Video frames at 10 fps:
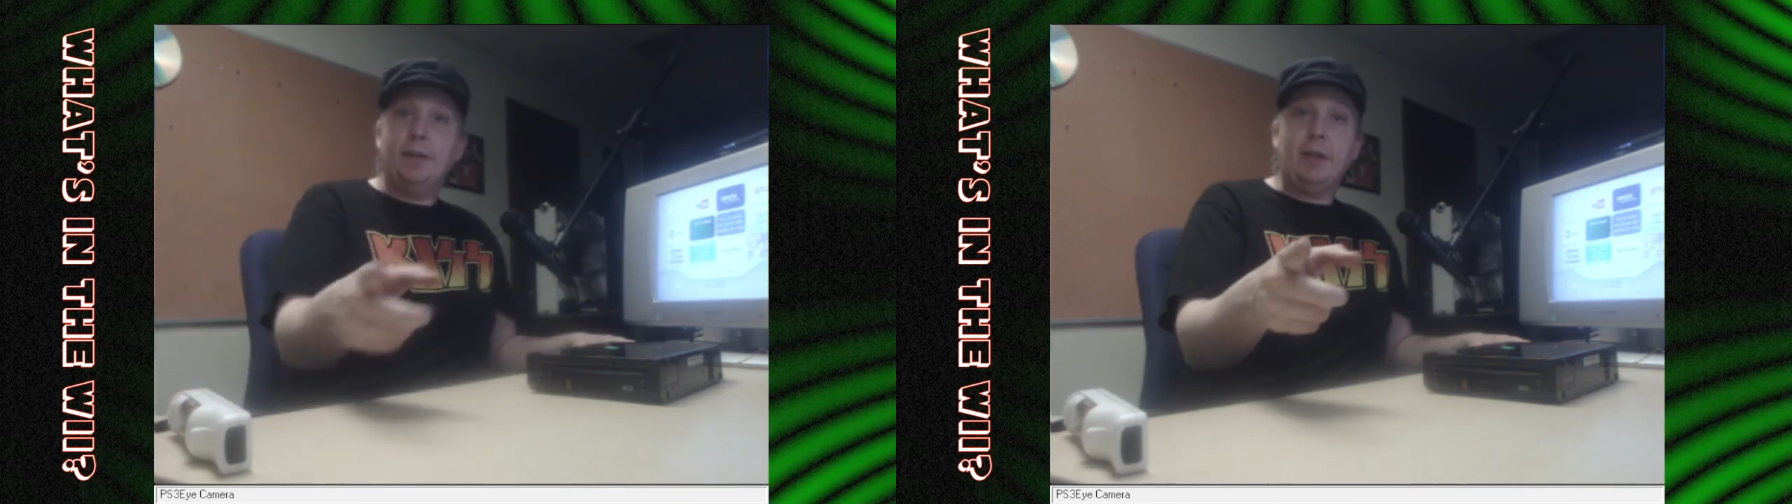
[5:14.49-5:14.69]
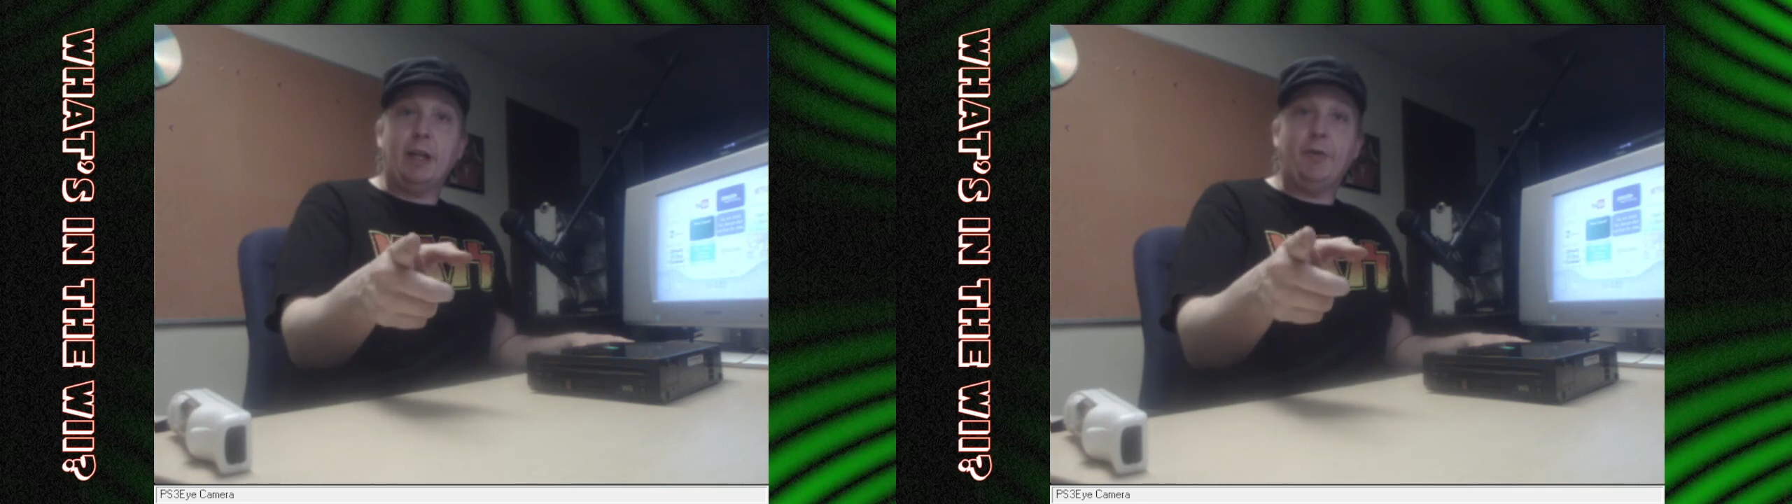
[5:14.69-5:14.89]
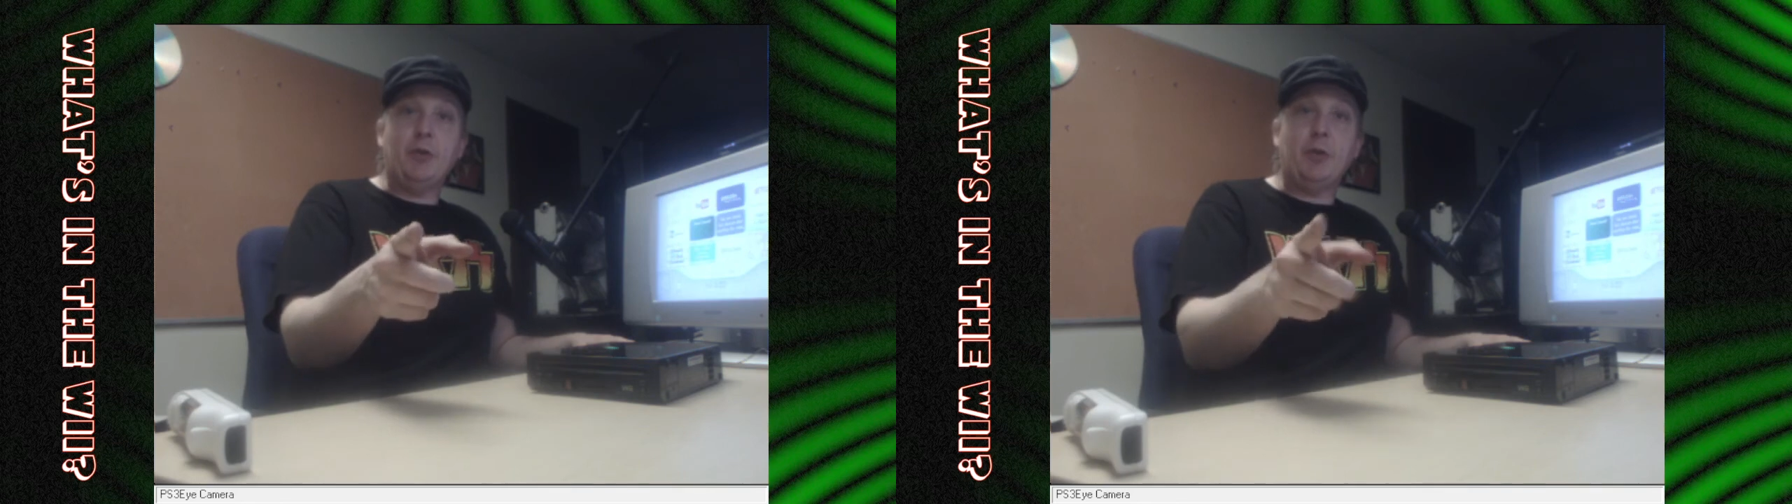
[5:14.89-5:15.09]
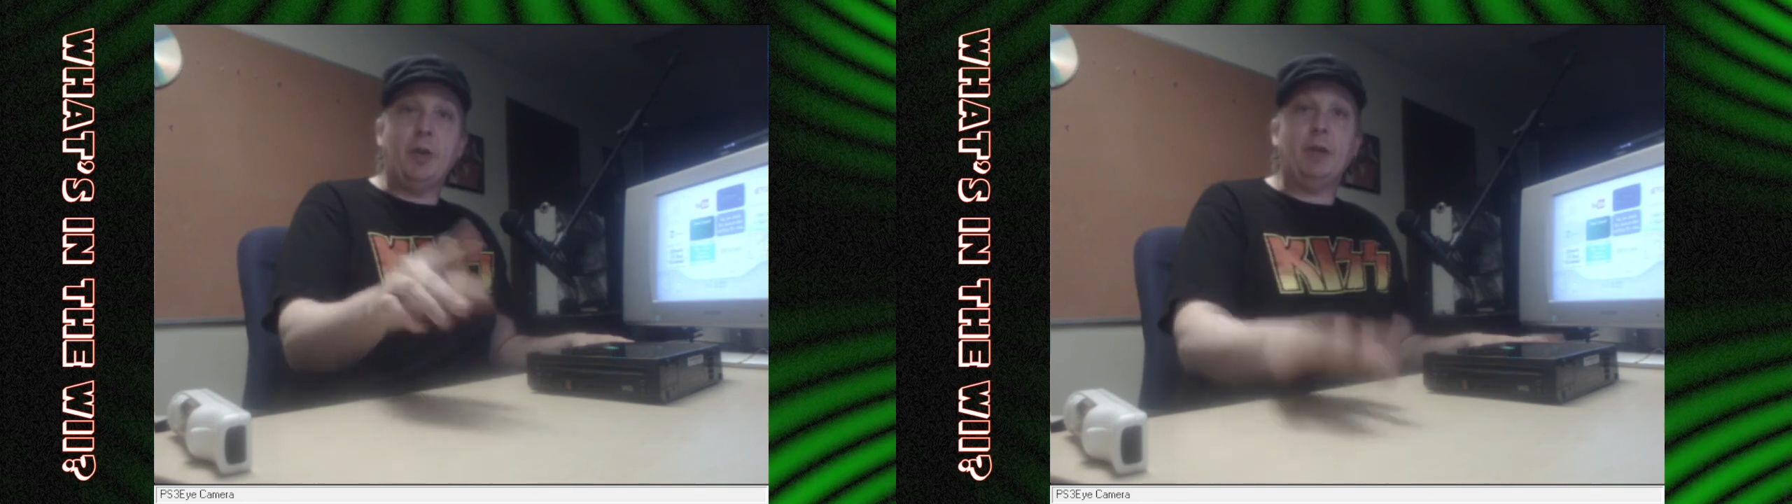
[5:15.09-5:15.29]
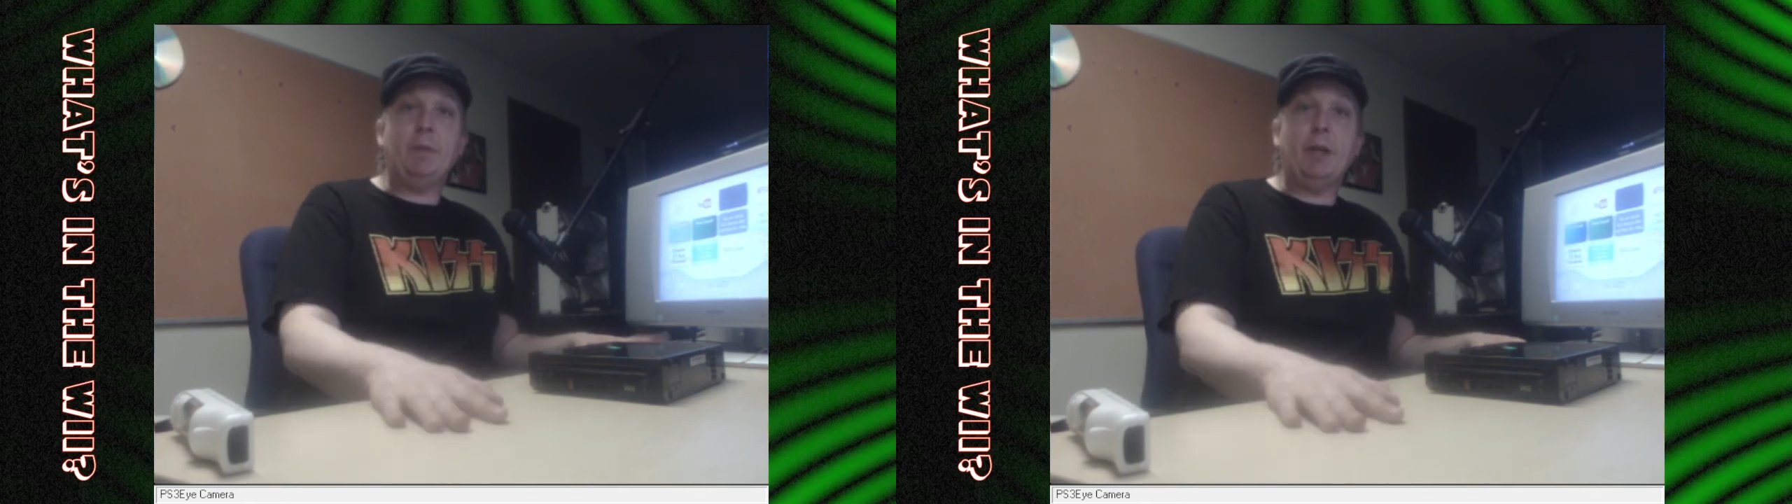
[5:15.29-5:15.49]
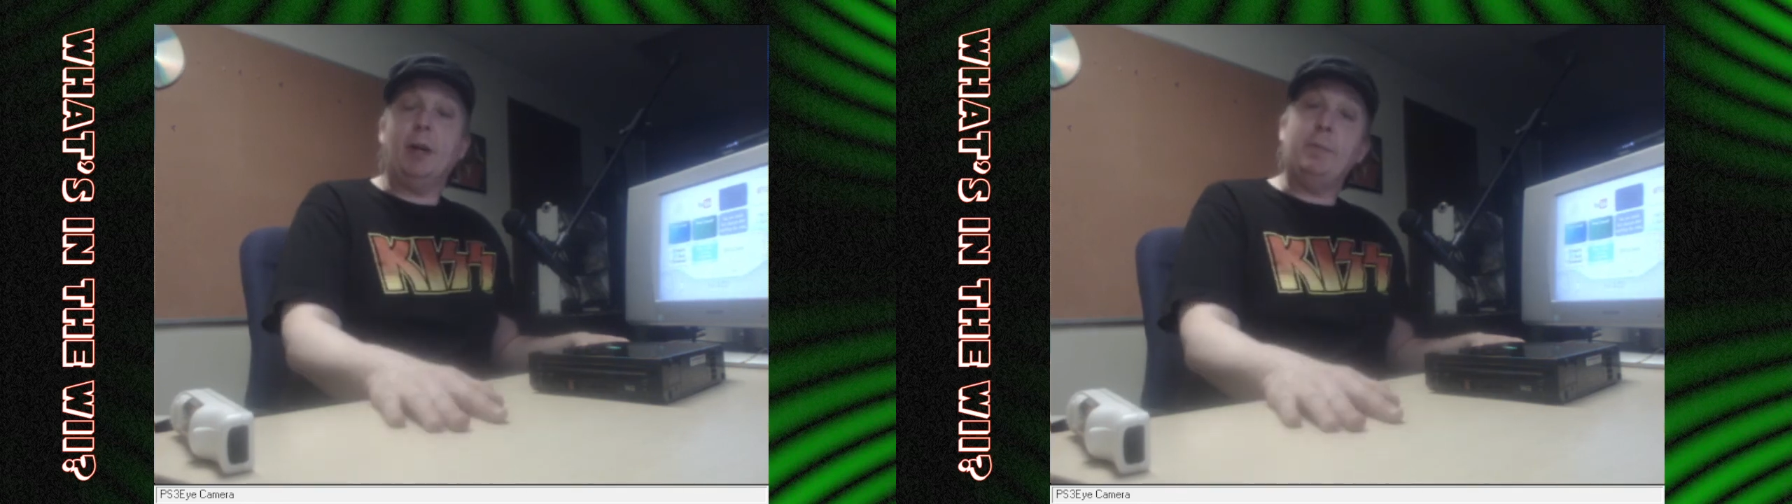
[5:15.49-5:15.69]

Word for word: Thank you for joining me. I'll